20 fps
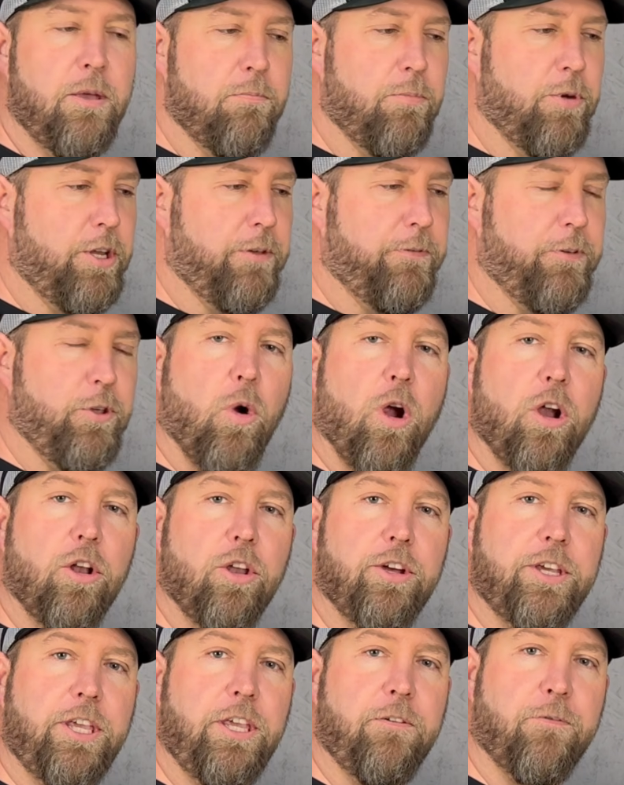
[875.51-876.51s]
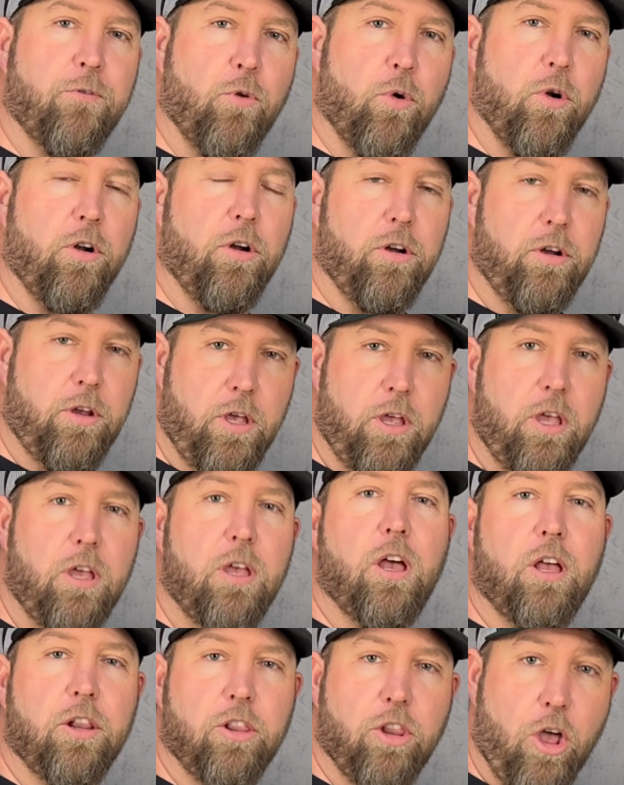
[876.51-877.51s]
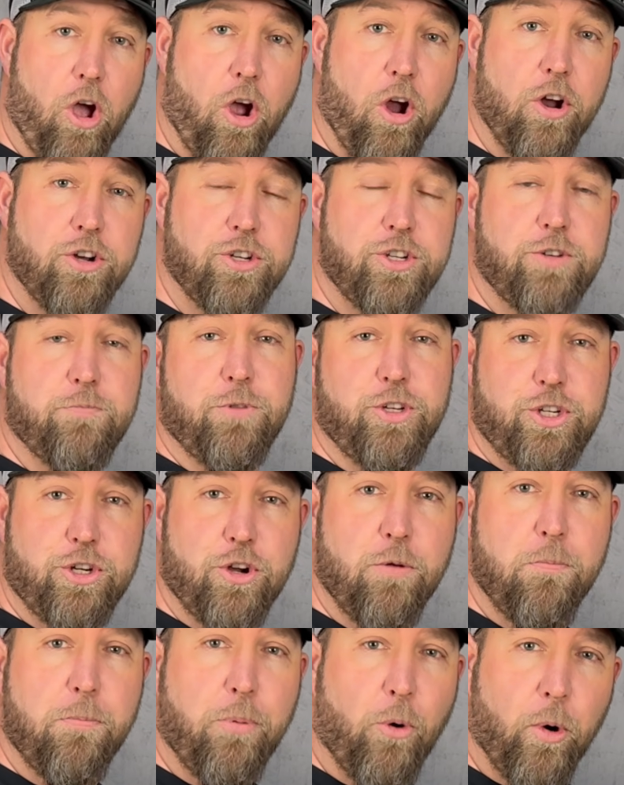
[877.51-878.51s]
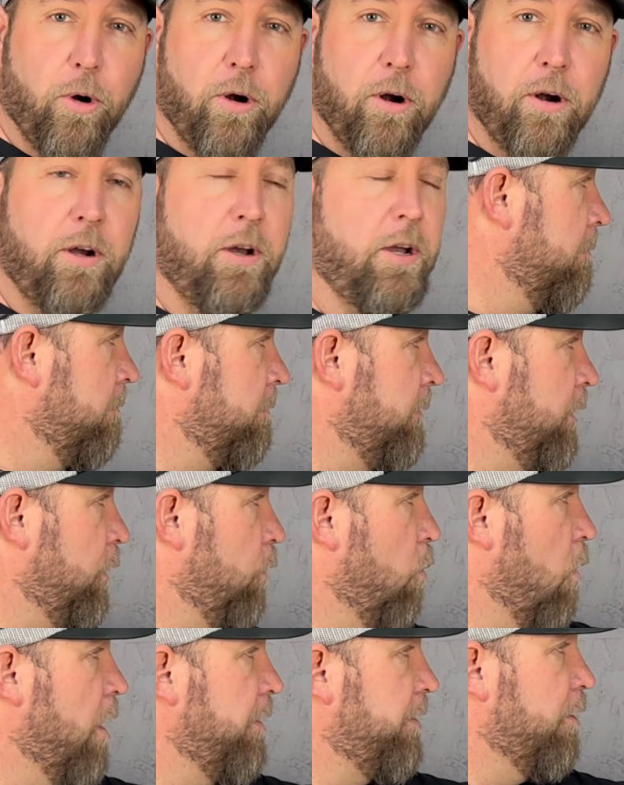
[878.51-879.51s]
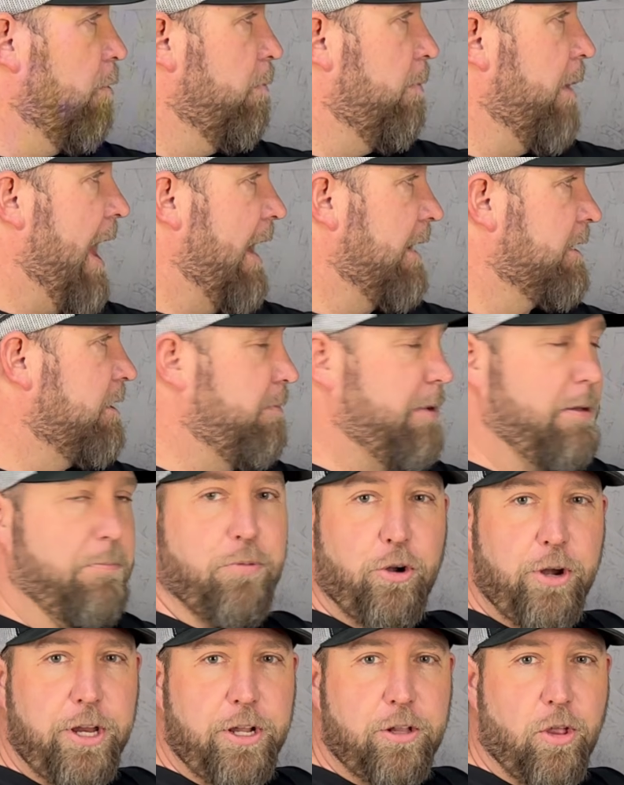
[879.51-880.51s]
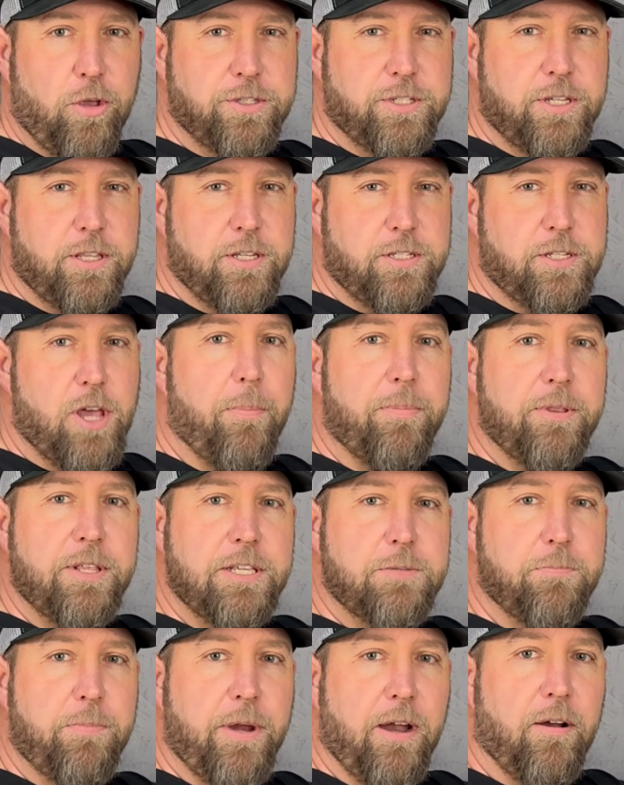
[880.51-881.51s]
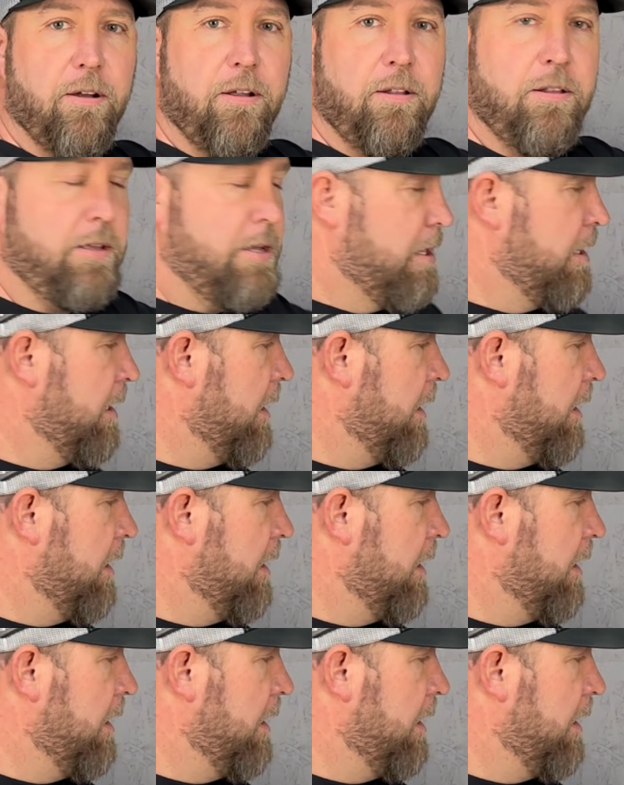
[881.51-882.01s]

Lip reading: But if you are looking for a large mature boar, you want their back to be pretty close to the top of this barrel.